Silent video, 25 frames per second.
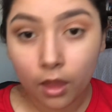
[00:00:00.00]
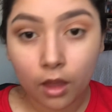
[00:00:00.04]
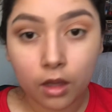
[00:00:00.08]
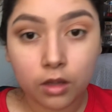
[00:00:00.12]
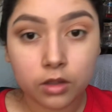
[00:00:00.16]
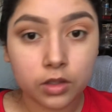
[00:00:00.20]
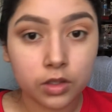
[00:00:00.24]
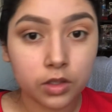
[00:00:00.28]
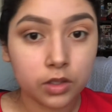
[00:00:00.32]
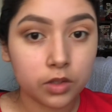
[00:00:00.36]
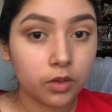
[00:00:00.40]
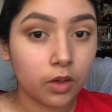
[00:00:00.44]

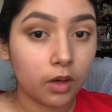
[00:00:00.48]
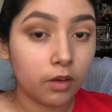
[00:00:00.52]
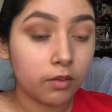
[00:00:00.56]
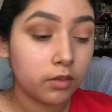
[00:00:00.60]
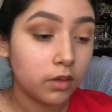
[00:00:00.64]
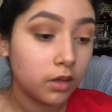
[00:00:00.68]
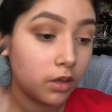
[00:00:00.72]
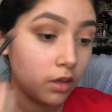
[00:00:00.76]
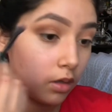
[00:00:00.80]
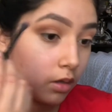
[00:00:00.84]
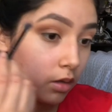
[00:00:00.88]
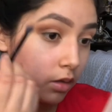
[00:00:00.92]
I'll just grab
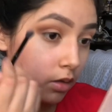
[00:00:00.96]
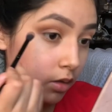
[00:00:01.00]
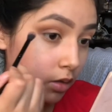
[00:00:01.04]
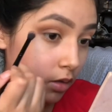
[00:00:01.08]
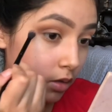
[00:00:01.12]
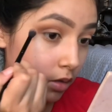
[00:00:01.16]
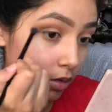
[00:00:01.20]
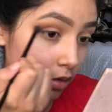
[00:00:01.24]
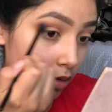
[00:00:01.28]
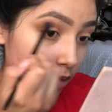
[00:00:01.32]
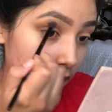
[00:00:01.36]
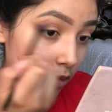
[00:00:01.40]
the
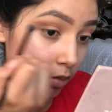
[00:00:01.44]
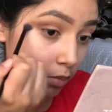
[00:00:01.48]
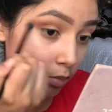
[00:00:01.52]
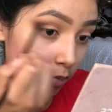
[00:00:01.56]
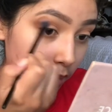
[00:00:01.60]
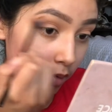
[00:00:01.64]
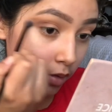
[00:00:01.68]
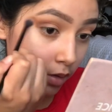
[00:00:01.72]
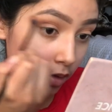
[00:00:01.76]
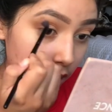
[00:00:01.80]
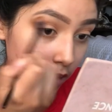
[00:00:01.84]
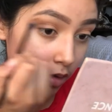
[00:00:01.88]
other
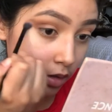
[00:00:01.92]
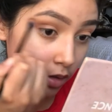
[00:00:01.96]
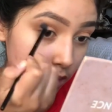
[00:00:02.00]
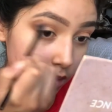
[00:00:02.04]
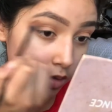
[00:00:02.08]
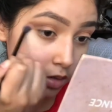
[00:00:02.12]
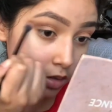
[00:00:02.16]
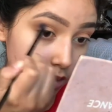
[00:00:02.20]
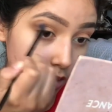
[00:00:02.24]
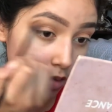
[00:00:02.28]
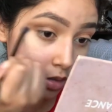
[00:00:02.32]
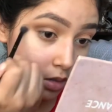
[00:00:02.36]

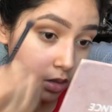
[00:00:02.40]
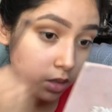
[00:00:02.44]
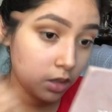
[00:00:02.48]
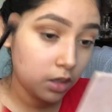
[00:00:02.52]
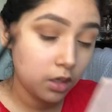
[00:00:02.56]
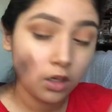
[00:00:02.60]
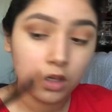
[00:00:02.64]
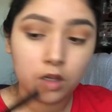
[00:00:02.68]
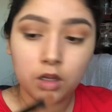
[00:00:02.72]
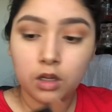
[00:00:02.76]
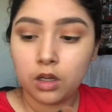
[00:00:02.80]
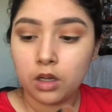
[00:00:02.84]
brush,
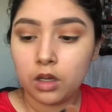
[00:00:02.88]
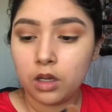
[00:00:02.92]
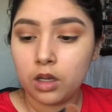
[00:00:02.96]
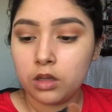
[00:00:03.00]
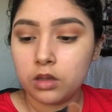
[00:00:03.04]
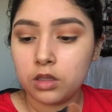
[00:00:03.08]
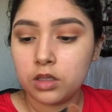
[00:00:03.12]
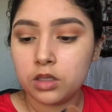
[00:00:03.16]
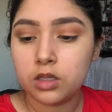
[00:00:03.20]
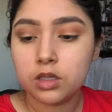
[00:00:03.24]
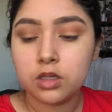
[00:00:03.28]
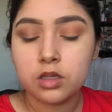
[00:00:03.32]

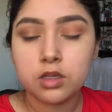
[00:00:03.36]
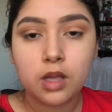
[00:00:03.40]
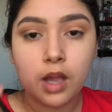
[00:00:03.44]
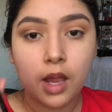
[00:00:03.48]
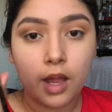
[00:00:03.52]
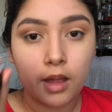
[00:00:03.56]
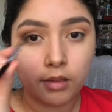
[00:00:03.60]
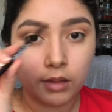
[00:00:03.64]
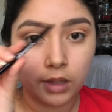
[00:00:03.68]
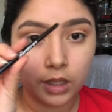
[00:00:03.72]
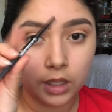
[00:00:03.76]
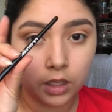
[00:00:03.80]
and this is the
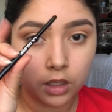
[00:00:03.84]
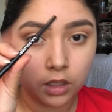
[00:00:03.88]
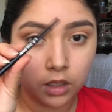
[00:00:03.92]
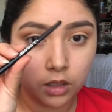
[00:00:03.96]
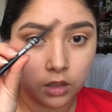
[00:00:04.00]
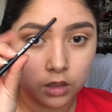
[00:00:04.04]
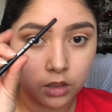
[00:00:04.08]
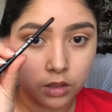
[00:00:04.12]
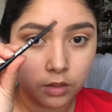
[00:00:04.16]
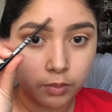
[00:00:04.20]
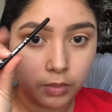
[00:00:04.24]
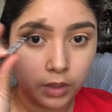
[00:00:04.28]
LA
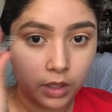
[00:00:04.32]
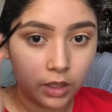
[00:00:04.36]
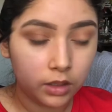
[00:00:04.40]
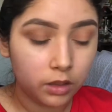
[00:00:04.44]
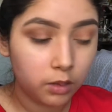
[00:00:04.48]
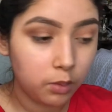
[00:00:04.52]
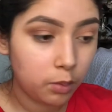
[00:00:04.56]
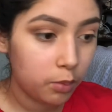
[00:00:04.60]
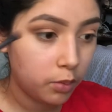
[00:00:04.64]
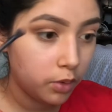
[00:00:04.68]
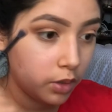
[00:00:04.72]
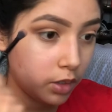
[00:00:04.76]
Color
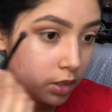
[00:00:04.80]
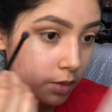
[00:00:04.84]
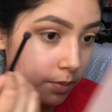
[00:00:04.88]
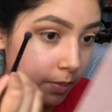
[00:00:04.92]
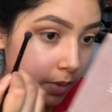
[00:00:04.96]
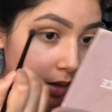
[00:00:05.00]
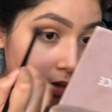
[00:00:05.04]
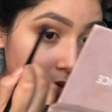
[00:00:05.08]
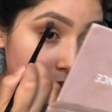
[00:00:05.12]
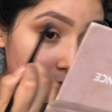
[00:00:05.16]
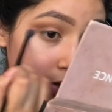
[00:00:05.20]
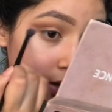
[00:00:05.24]
blending brush,
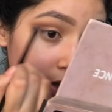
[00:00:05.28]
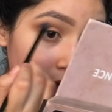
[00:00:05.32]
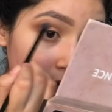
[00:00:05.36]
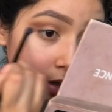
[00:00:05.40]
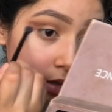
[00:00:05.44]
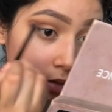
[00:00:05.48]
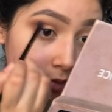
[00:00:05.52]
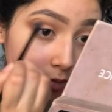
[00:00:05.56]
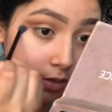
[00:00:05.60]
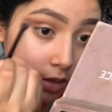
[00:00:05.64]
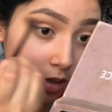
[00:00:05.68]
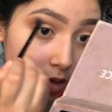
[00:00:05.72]
by the way.
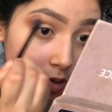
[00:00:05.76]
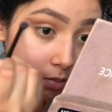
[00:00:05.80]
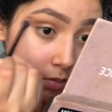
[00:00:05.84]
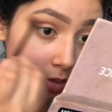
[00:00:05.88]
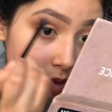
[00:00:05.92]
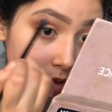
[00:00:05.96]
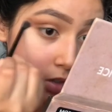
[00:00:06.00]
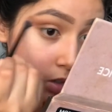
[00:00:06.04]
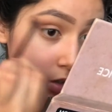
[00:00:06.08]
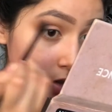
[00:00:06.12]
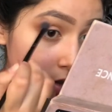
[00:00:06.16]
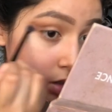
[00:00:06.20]
I forgot to
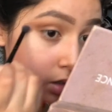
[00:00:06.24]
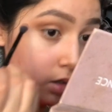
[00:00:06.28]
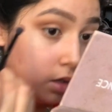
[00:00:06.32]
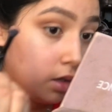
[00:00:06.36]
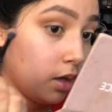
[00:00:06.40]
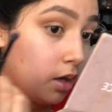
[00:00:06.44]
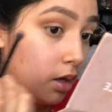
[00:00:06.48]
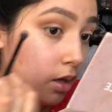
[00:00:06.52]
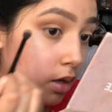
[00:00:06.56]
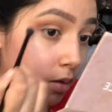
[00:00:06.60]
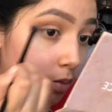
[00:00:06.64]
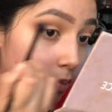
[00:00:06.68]
mention
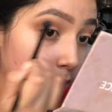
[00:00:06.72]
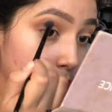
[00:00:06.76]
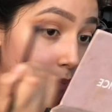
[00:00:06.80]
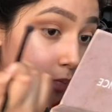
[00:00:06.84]
that.